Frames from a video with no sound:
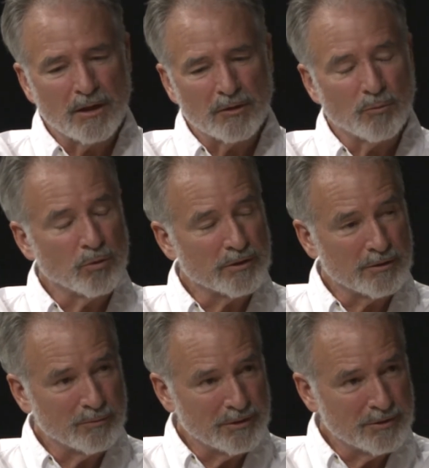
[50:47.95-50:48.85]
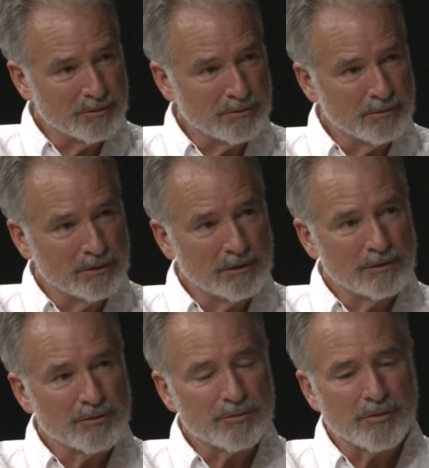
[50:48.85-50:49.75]
the work that we do,
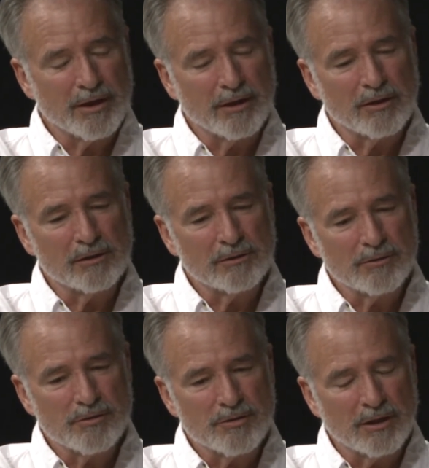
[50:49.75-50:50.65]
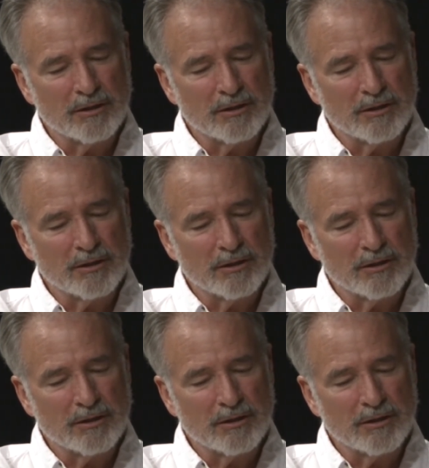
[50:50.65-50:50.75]
so that it includes